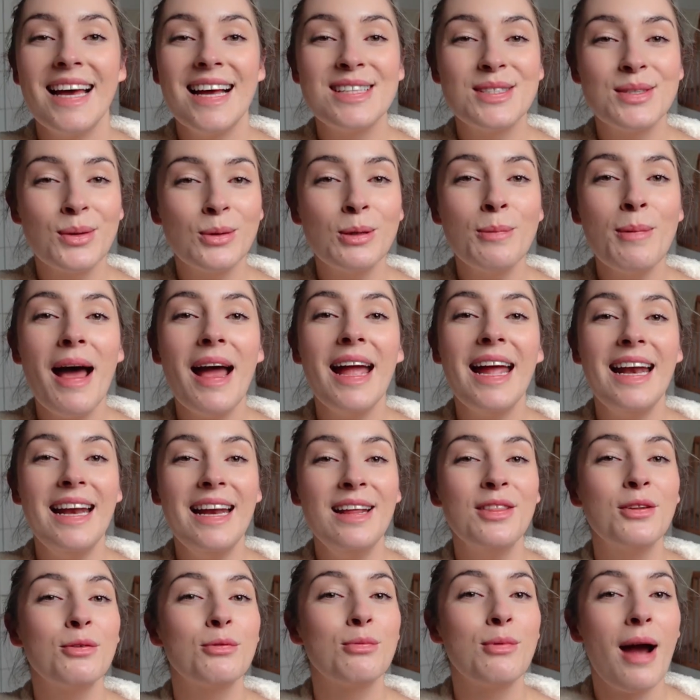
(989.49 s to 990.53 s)
It's all about
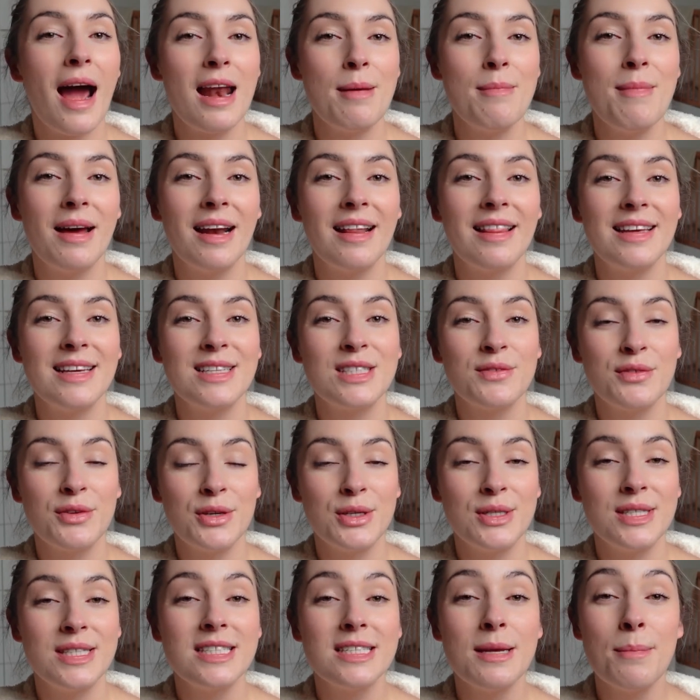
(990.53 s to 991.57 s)
eating the right amount of these
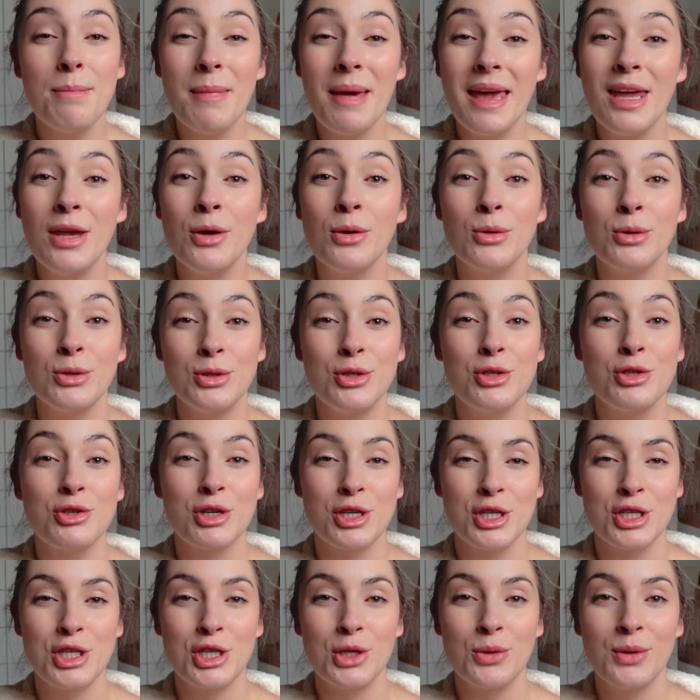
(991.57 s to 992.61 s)
foods to meet your
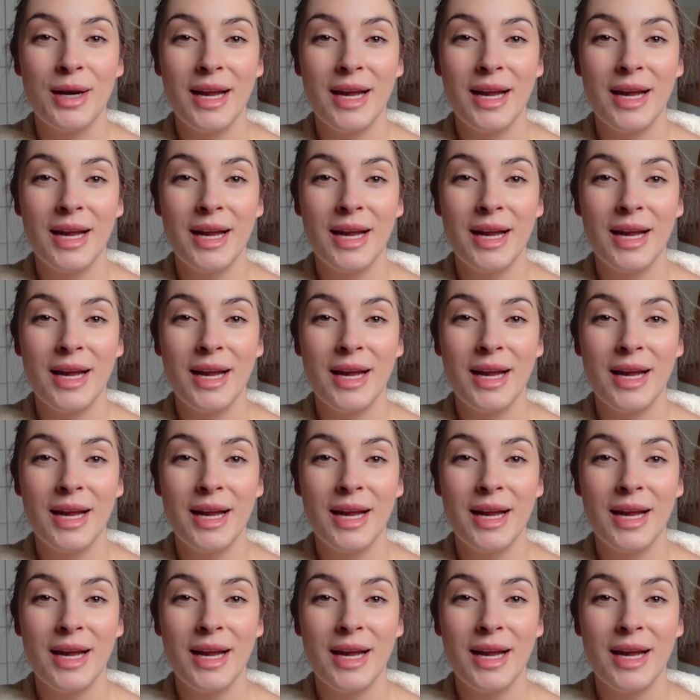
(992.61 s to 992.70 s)
nutritional